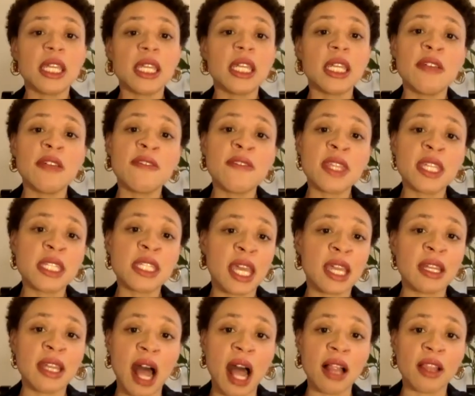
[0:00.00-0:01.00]
Even the
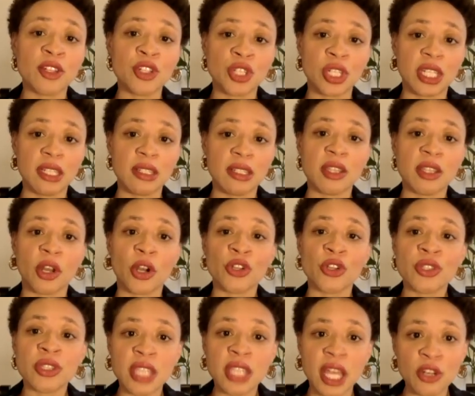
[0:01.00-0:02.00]
technologies that are
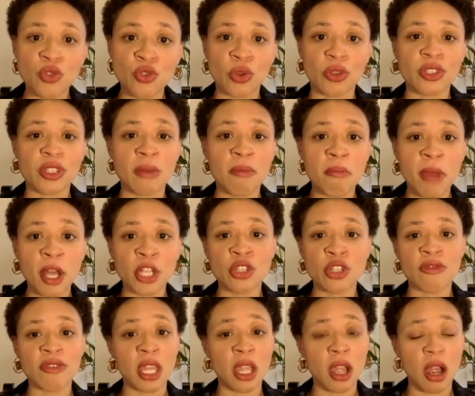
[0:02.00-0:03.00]
central to much
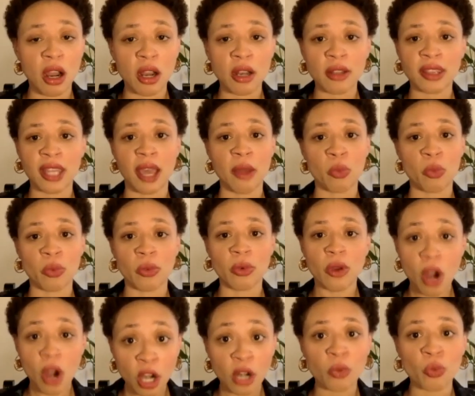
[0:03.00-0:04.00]
of the
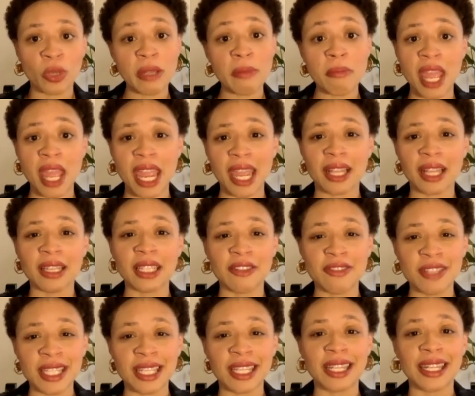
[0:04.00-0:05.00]
art we make leave
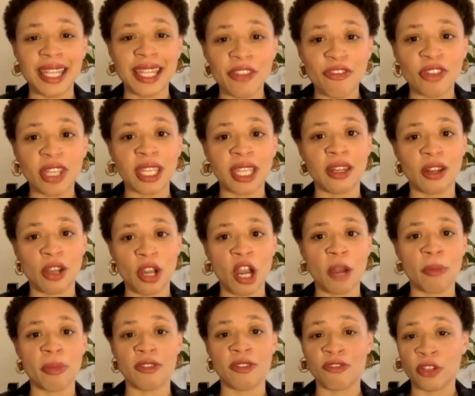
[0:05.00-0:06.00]
significant
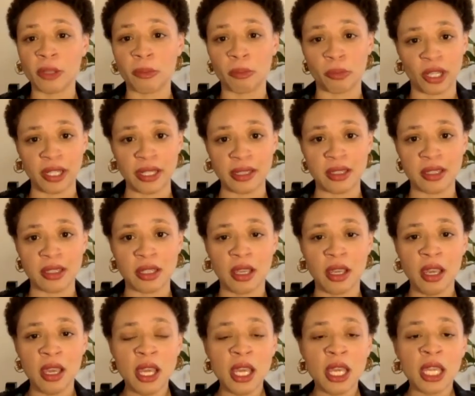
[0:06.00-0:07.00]
carbon footprints,
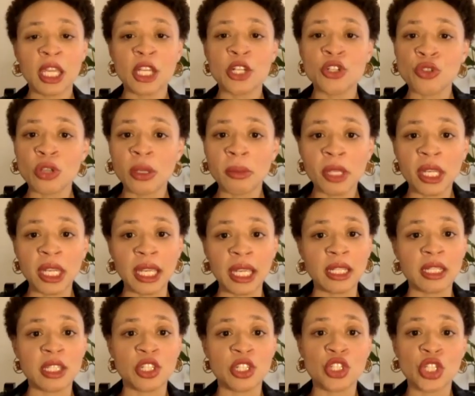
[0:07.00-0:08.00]
contributing
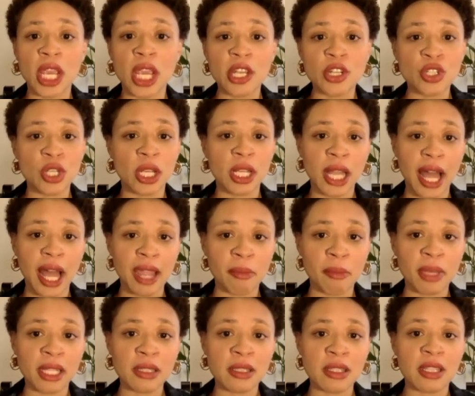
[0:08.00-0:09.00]
to changing
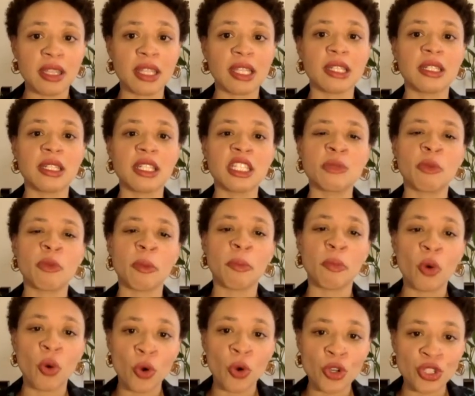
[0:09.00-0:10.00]
climates that
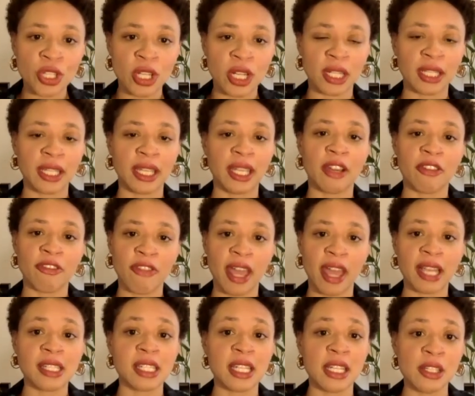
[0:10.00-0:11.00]
disproportionately
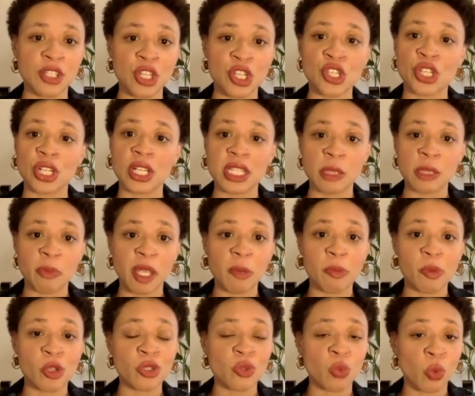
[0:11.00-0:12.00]
affect Indigenous
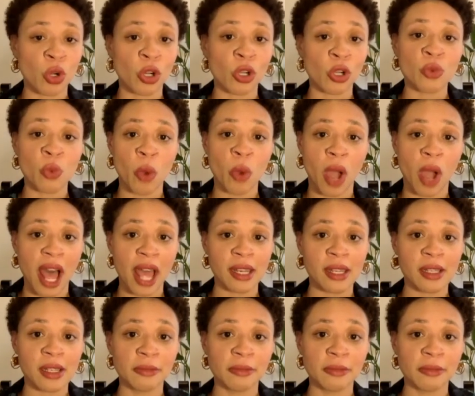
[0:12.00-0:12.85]
peoples worldwide.